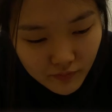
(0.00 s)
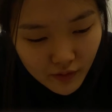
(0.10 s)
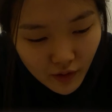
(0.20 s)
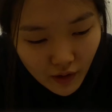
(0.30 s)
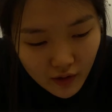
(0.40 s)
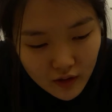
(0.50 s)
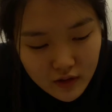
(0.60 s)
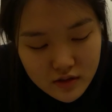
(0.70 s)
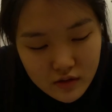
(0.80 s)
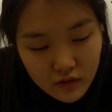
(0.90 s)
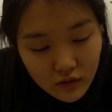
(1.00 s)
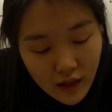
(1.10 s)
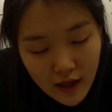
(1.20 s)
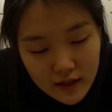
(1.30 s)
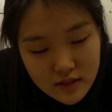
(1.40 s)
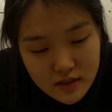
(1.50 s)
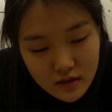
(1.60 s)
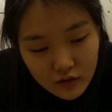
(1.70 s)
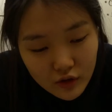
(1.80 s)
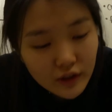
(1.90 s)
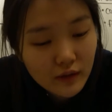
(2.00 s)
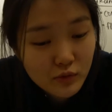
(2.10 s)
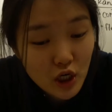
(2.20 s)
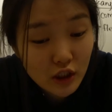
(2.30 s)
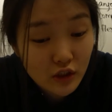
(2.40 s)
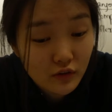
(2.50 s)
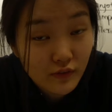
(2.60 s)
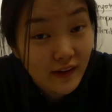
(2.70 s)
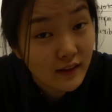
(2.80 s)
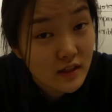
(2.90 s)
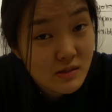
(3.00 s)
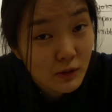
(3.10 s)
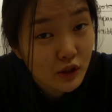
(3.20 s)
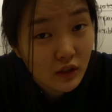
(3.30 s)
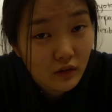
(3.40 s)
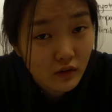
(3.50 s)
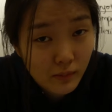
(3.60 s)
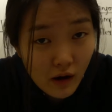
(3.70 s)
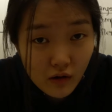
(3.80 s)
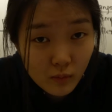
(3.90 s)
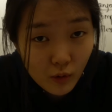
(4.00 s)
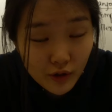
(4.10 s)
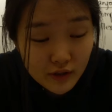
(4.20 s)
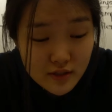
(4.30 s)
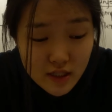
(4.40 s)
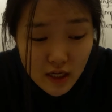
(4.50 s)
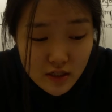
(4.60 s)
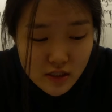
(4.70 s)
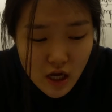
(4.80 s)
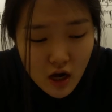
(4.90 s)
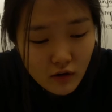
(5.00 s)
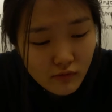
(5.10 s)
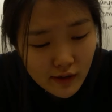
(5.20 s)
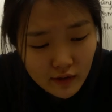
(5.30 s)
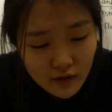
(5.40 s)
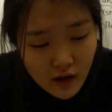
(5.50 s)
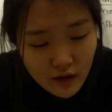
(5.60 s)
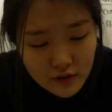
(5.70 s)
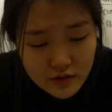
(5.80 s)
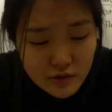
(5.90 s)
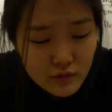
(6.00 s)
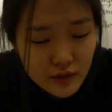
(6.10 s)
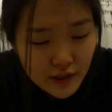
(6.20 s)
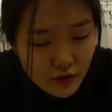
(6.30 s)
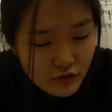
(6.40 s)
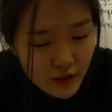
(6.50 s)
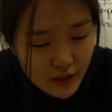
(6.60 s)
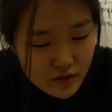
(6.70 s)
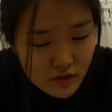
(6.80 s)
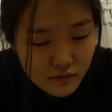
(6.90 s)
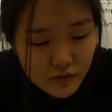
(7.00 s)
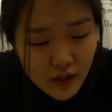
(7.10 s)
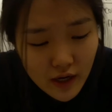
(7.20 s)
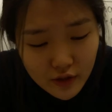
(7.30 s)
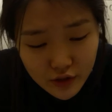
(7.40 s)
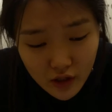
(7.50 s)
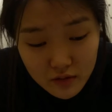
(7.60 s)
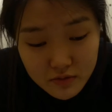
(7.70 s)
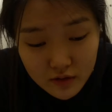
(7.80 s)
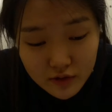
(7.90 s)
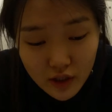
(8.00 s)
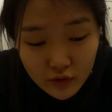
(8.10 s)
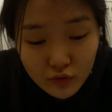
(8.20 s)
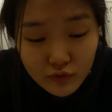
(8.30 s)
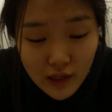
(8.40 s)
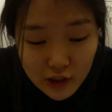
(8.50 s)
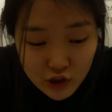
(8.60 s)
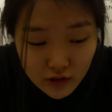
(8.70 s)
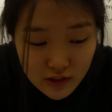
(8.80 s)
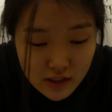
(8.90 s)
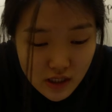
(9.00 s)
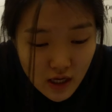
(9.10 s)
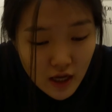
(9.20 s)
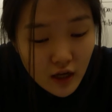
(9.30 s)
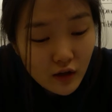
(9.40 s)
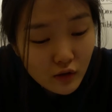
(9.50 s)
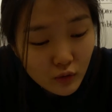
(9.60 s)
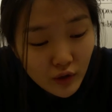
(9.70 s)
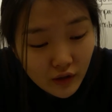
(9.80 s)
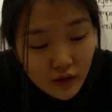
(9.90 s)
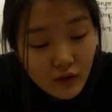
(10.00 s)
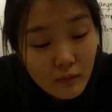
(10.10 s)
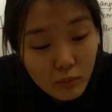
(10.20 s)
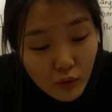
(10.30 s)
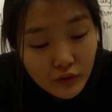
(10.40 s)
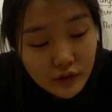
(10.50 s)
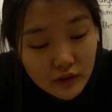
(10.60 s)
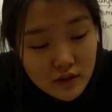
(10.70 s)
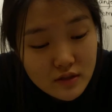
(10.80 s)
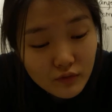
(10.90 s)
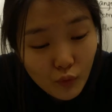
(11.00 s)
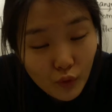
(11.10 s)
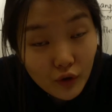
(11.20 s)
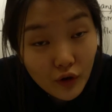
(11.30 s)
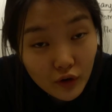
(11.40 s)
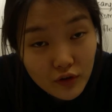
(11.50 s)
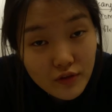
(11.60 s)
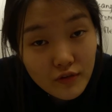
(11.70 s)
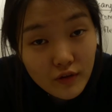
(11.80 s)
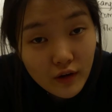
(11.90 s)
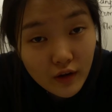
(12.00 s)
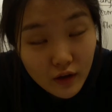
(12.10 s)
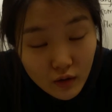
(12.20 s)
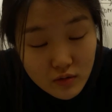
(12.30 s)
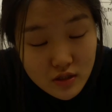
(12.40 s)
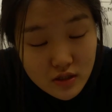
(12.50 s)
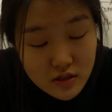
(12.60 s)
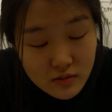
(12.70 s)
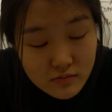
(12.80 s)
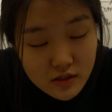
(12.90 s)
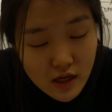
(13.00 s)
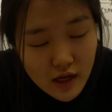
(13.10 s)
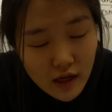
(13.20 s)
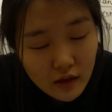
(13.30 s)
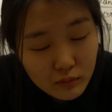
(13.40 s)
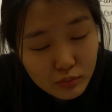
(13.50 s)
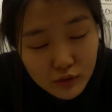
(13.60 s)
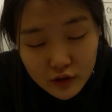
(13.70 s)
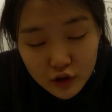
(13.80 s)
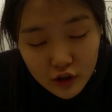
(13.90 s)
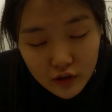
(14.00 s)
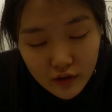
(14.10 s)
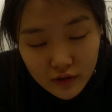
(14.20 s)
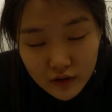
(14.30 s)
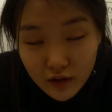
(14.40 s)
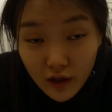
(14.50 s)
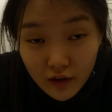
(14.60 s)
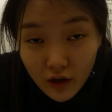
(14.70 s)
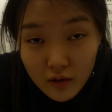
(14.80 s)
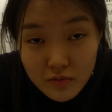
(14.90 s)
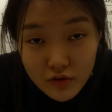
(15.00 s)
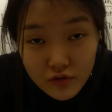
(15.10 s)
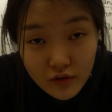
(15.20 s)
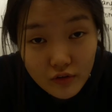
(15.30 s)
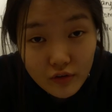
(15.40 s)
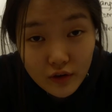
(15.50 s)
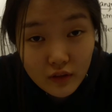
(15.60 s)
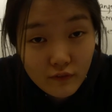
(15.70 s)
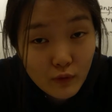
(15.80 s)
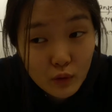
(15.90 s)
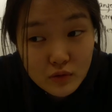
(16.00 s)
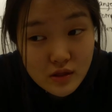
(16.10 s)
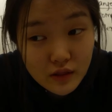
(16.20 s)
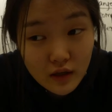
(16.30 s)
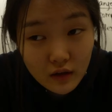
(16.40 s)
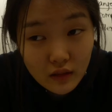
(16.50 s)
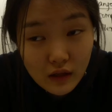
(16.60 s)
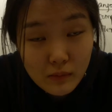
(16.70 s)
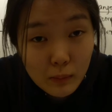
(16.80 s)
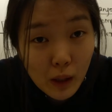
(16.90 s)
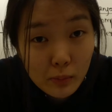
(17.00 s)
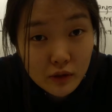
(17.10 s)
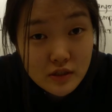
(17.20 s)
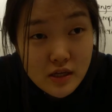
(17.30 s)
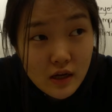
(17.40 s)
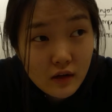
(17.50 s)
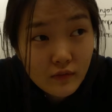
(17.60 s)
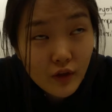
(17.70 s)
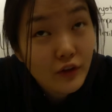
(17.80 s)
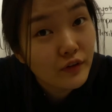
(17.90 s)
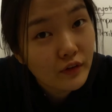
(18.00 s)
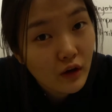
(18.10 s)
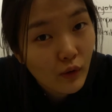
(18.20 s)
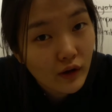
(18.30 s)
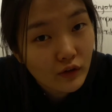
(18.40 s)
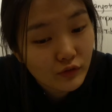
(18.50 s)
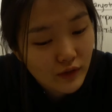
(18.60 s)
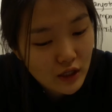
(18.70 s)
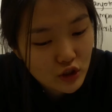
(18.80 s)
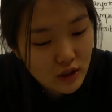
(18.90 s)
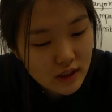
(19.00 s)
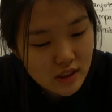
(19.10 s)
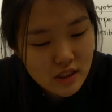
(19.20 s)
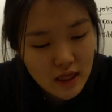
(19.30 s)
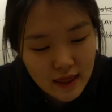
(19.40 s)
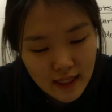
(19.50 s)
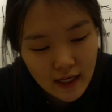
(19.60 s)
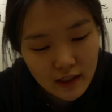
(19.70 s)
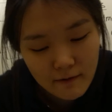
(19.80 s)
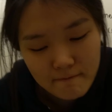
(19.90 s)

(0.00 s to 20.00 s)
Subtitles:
Okay, so the last learning objective in this particular PowerPoint says, recognize unique traits of diatoms and dinoflagellates, including their importance for Earth's ecosystems. And I'm pretty sure that the diatoms is just like the photosynthetic thingamabobbers, other than dinoflagellates that